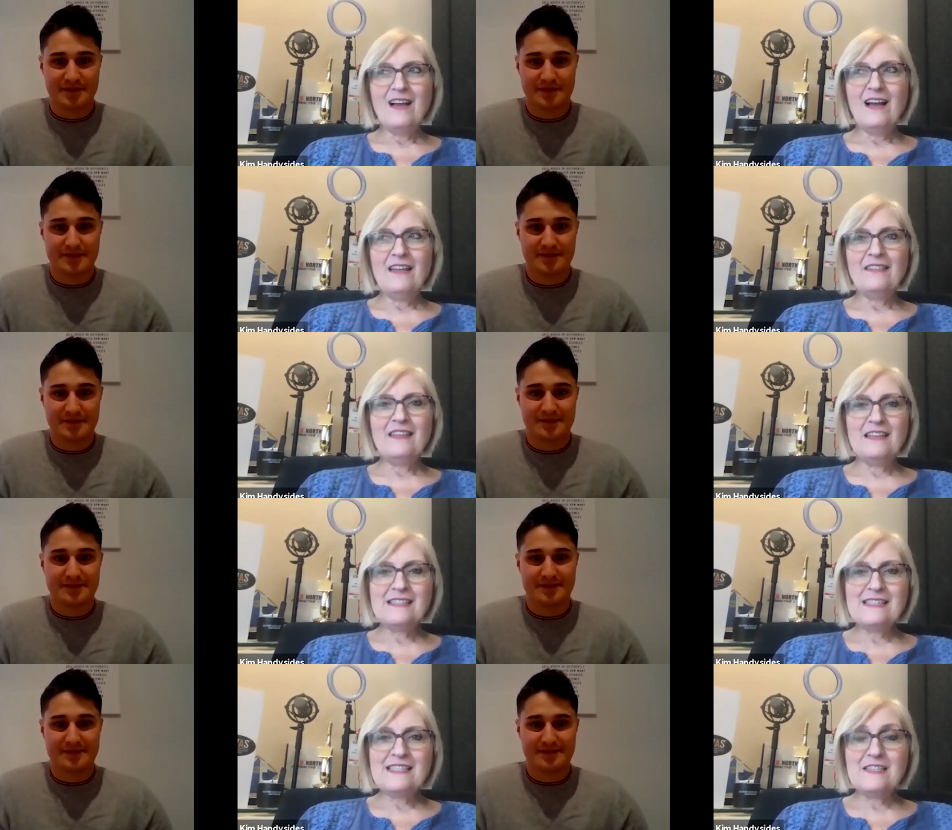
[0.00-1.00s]
Speaker 1: I think
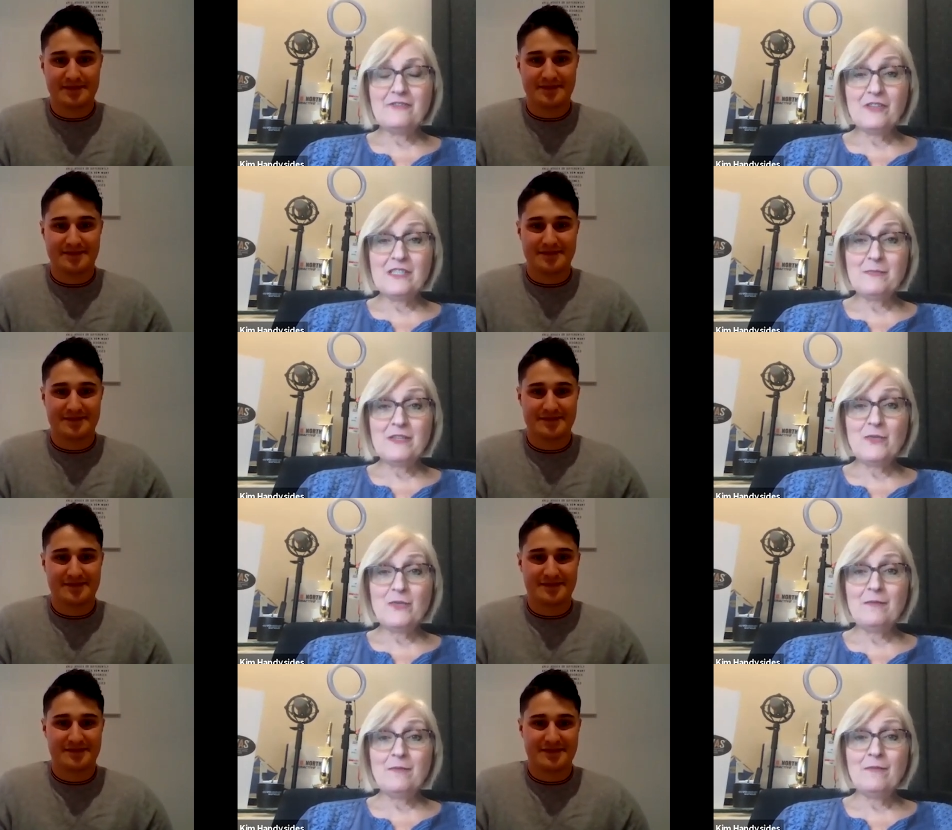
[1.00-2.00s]
it's the difference
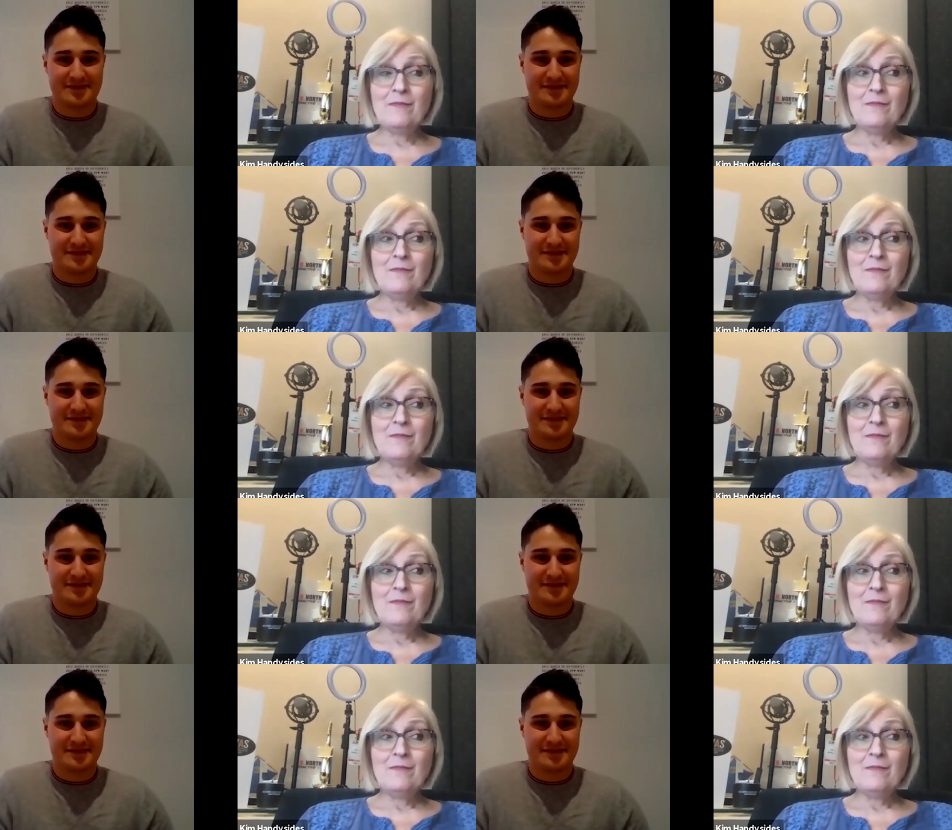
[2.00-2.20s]
between